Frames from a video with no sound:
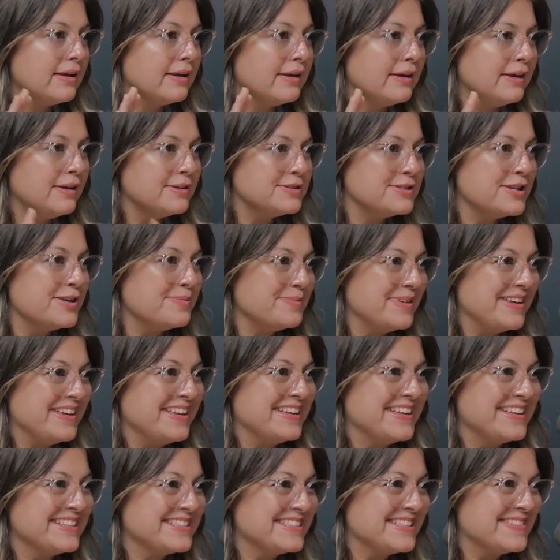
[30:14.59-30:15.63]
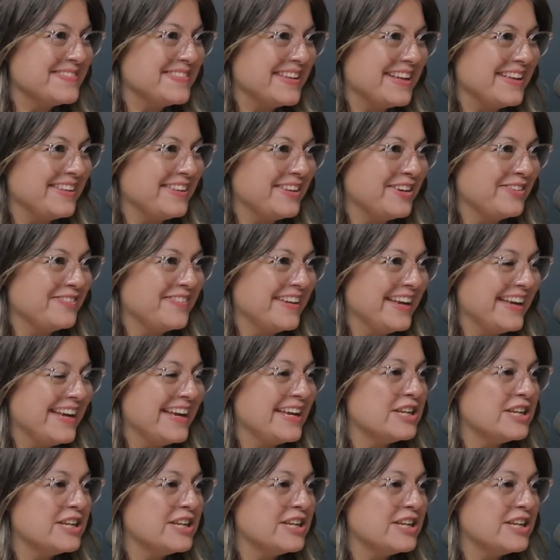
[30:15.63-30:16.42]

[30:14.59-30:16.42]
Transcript: You told me something a little bit